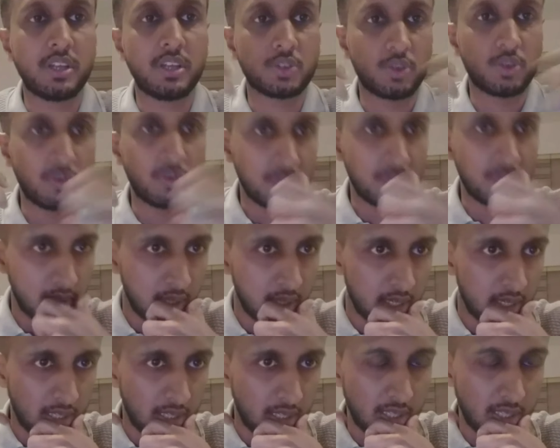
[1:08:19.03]
So
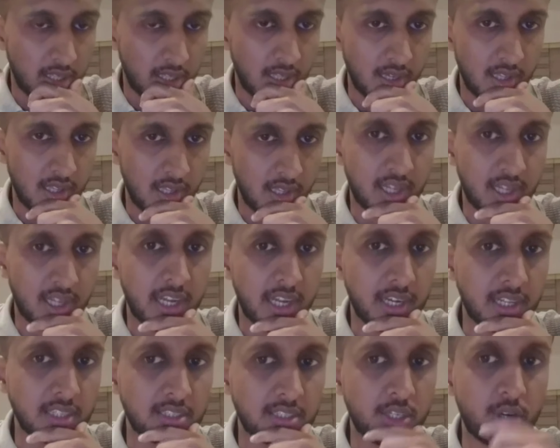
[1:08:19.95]
the, the, the
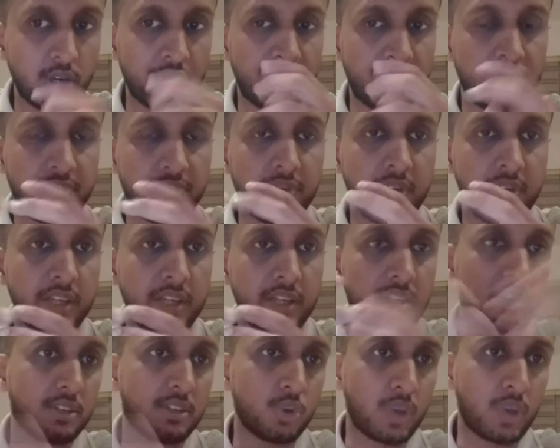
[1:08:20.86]
tendency of it
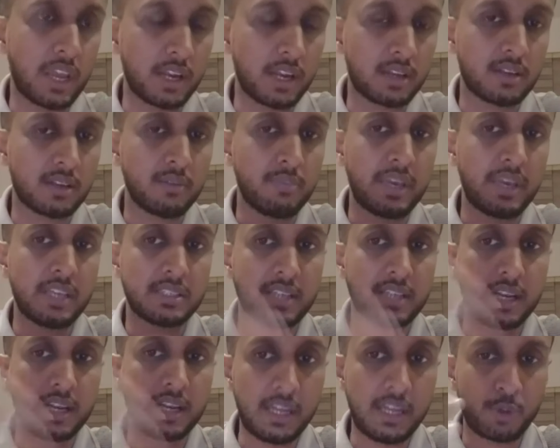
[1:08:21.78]
to get
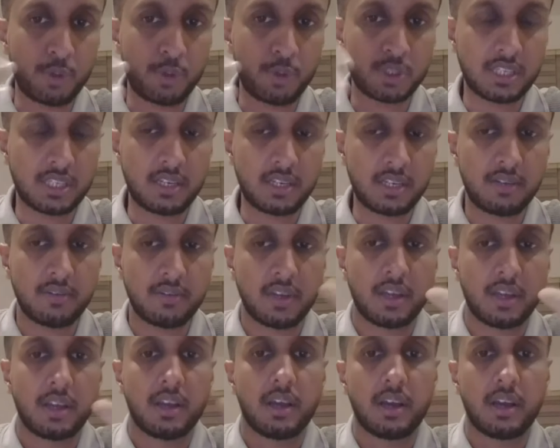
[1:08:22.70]
basically deposited
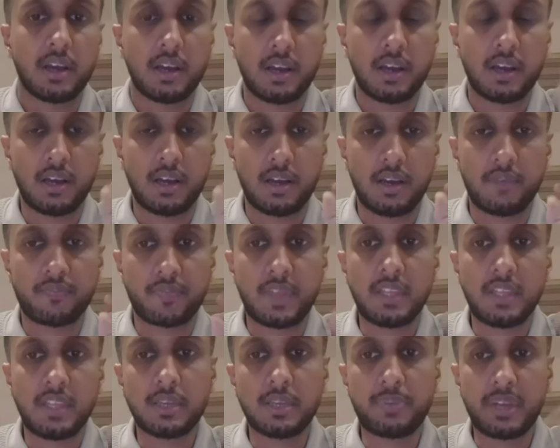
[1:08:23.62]
uh,
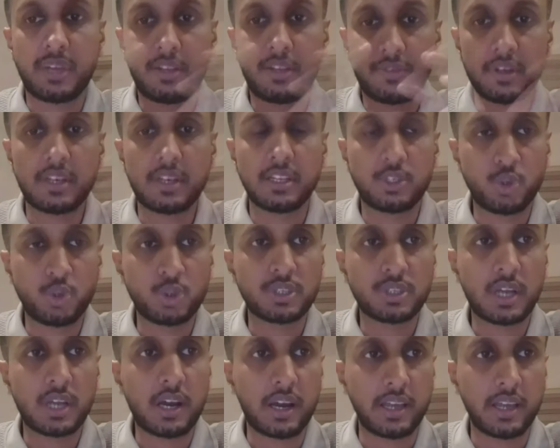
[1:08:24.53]
in the peripheral tissues
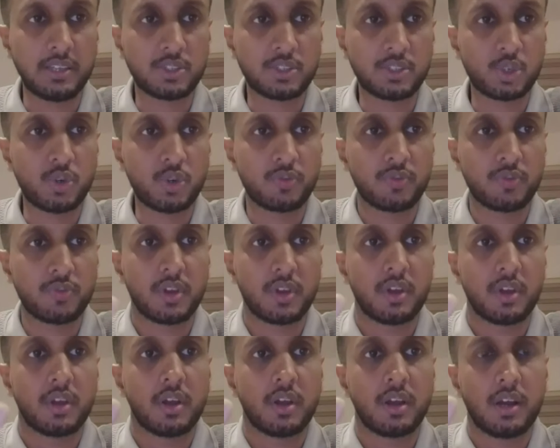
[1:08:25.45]
are high. So
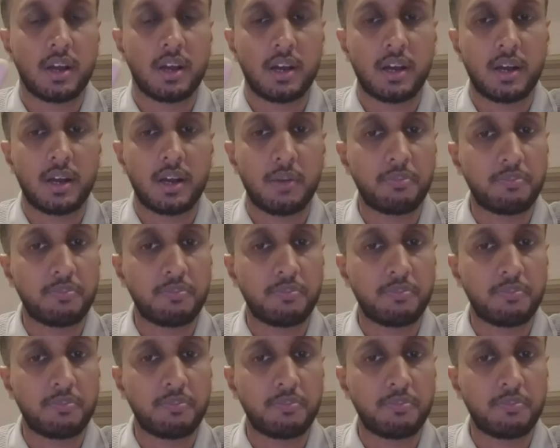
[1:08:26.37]
uh,